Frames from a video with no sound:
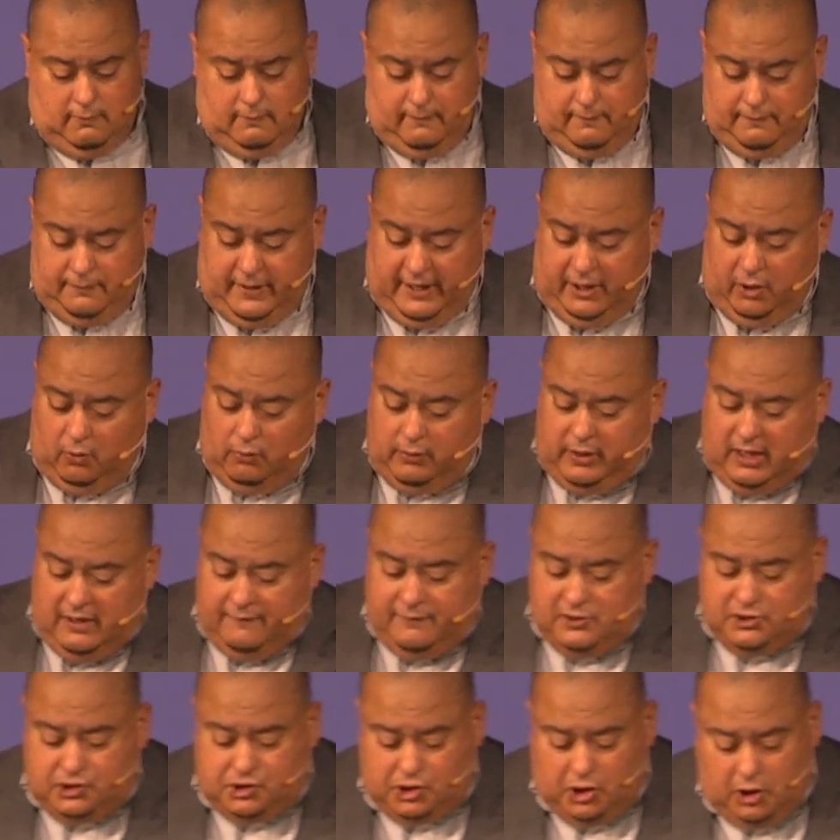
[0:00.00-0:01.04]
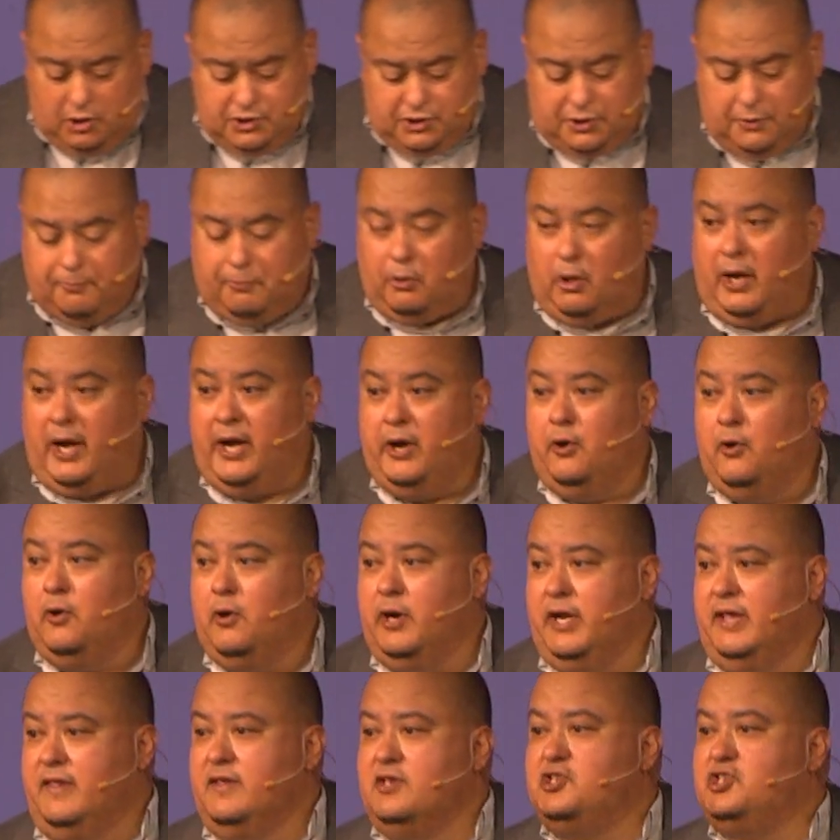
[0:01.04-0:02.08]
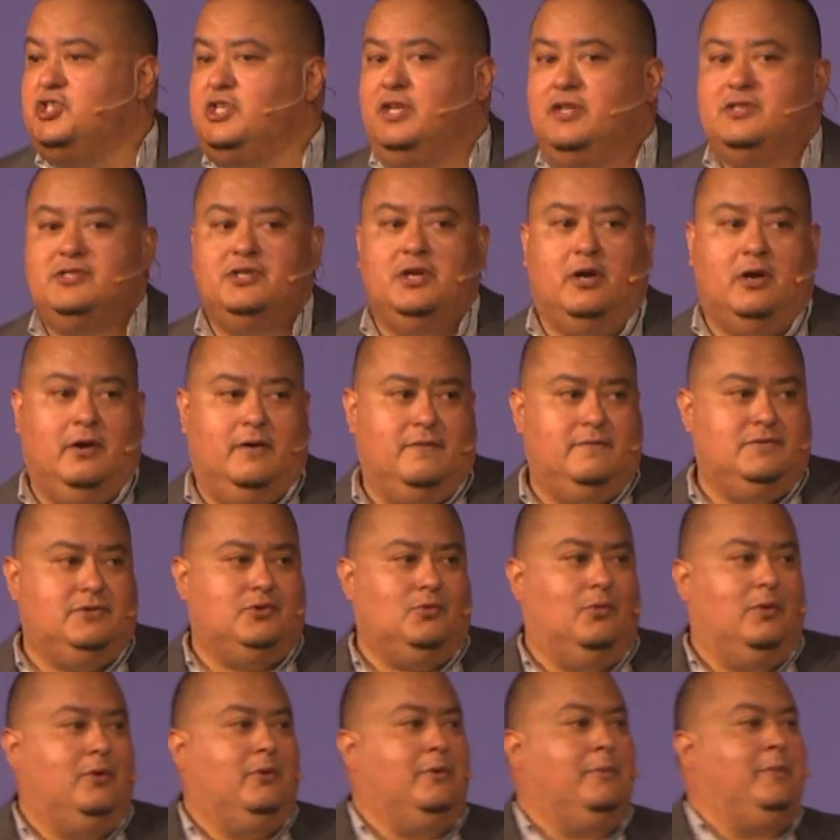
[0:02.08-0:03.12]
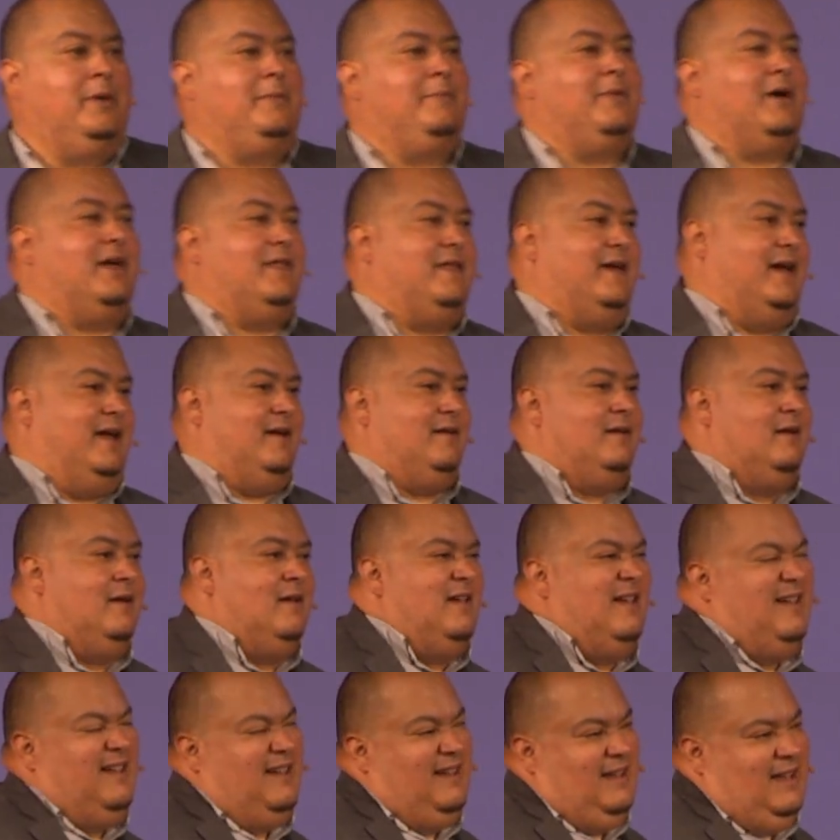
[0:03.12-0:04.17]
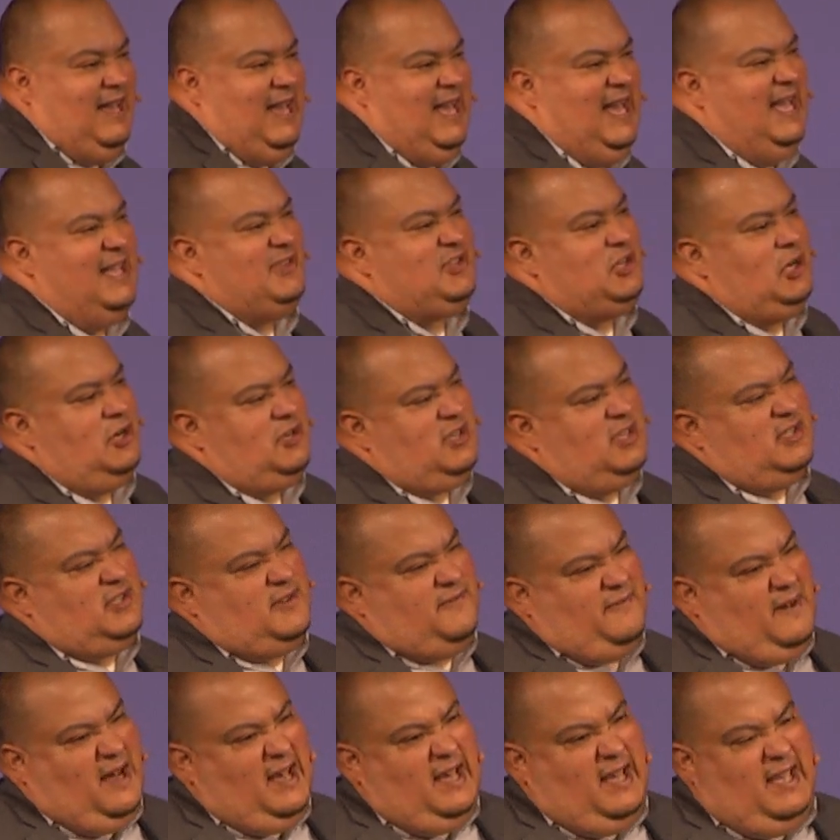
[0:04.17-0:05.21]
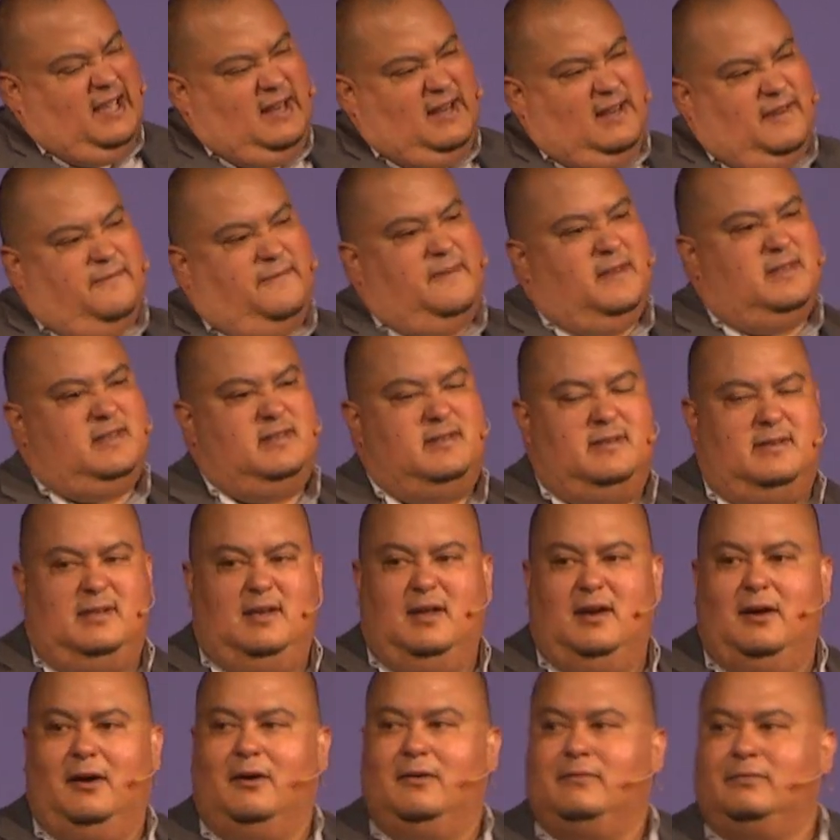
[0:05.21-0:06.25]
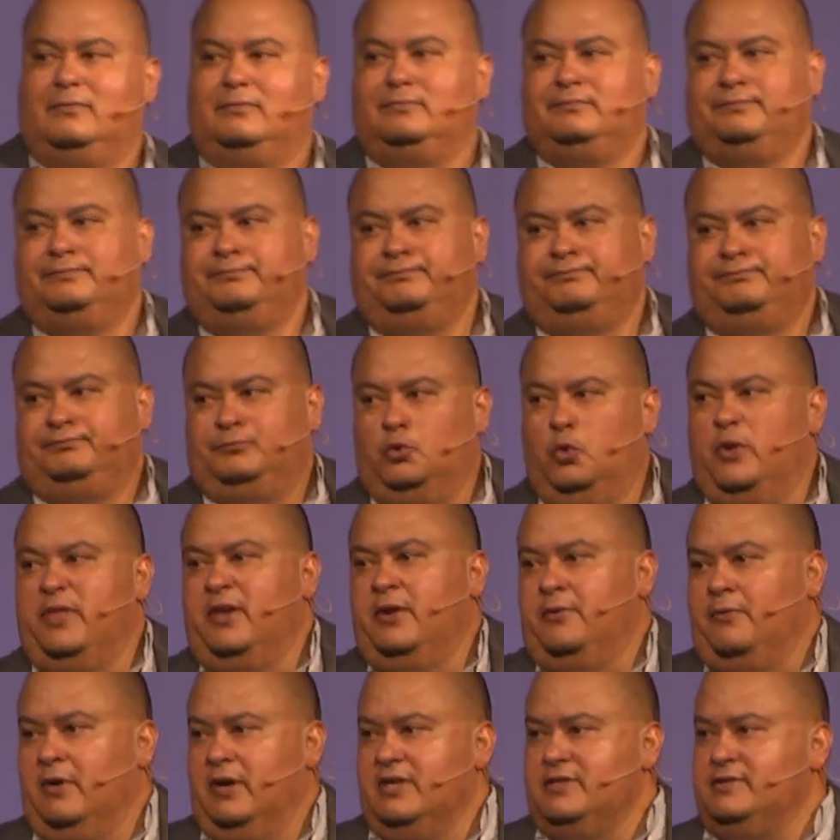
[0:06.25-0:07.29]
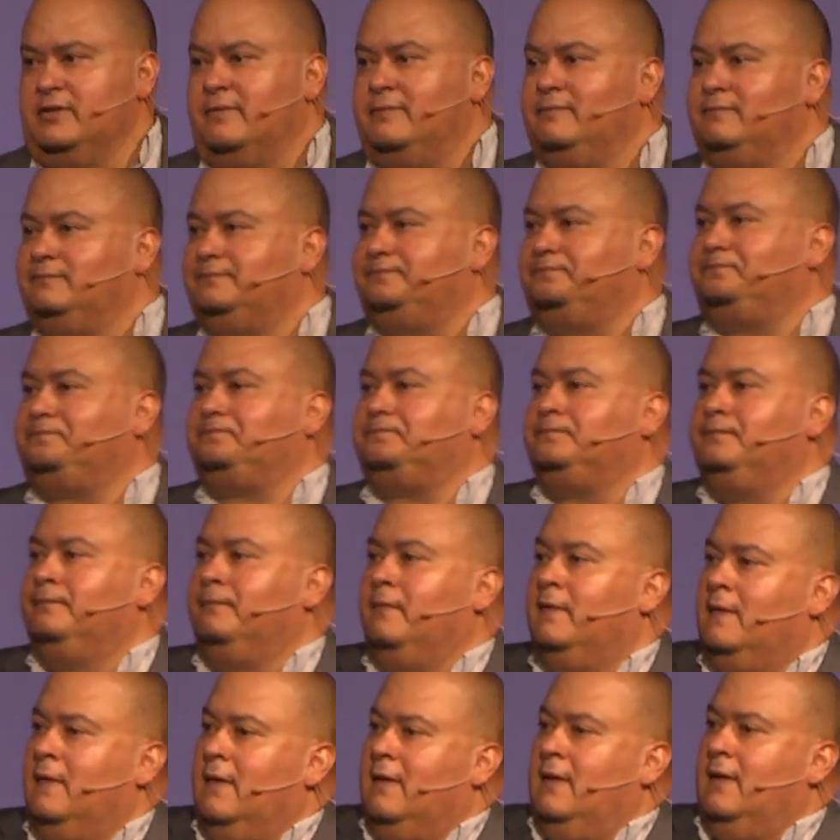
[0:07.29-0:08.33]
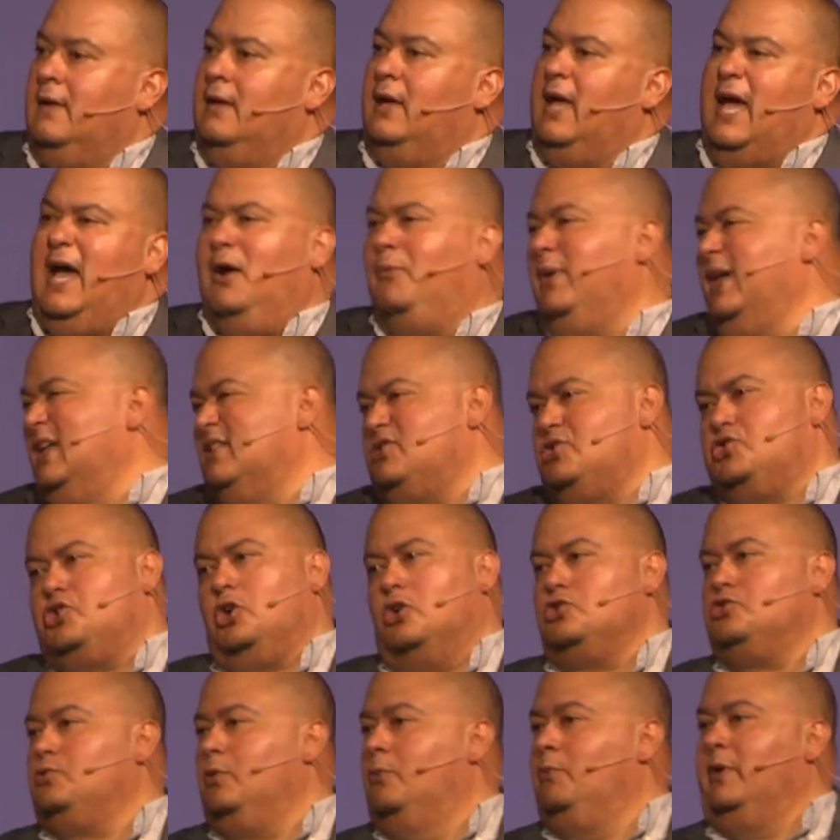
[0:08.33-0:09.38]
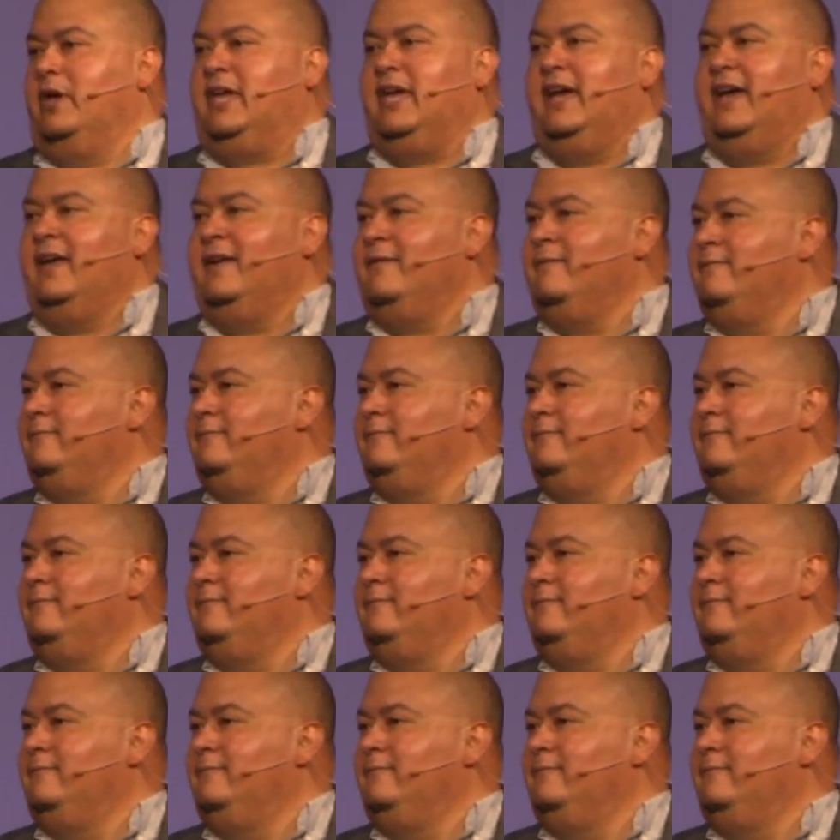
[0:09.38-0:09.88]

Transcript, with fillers: They don't give his church the priority that she deserves. What do we mean by that? ah, church is fine if it's, you know, within reason. Yeah, we get to church when we can.